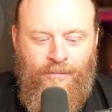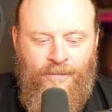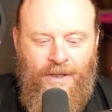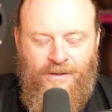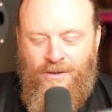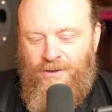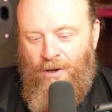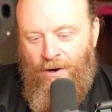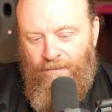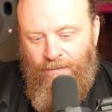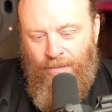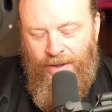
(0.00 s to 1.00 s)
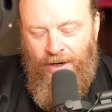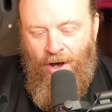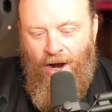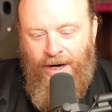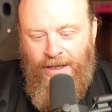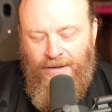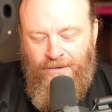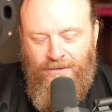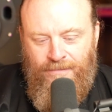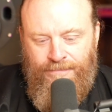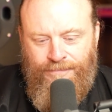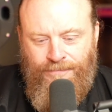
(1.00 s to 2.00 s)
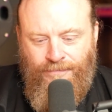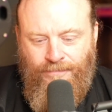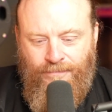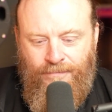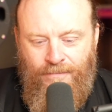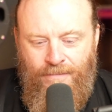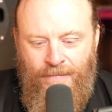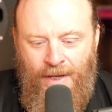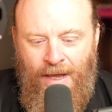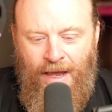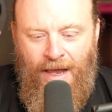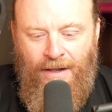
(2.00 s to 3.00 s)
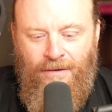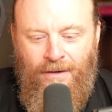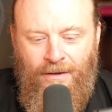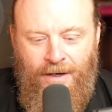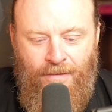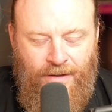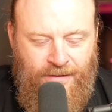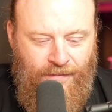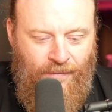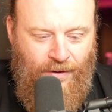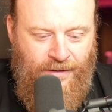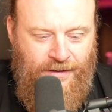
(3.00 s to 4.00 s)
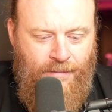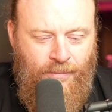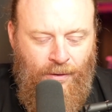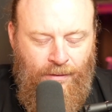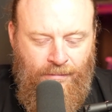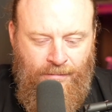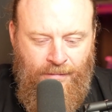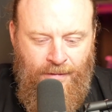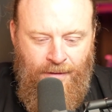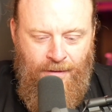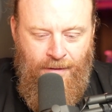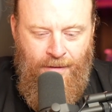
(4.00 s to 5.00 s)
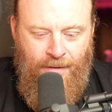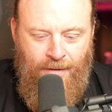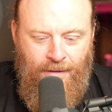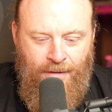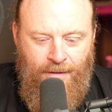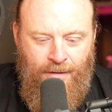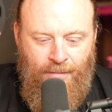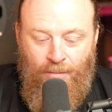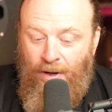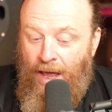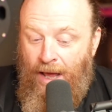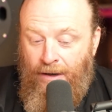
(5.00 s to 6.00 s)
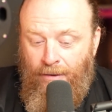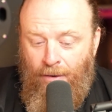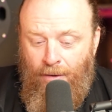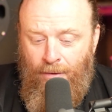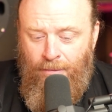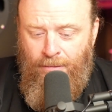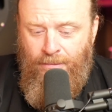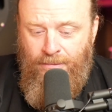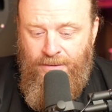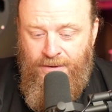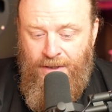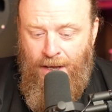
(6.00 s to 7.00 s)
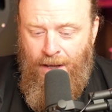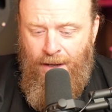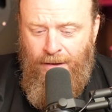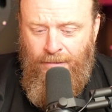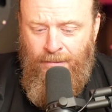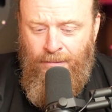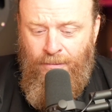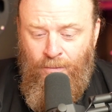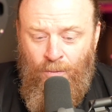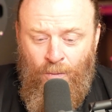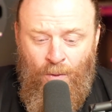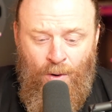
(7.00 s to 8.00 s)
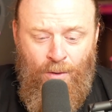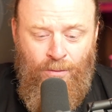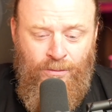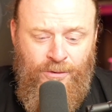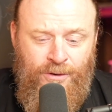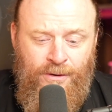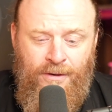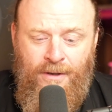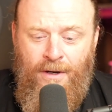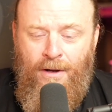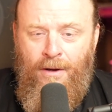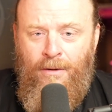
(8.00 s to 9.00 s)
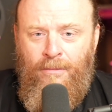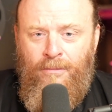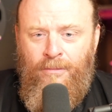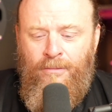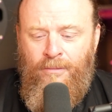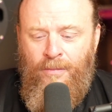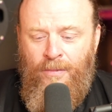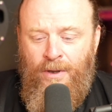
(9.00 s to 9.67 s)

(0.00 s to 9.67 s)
There's a song from the 90s, and the lyrics are very simple. Black hole sun, won't you come?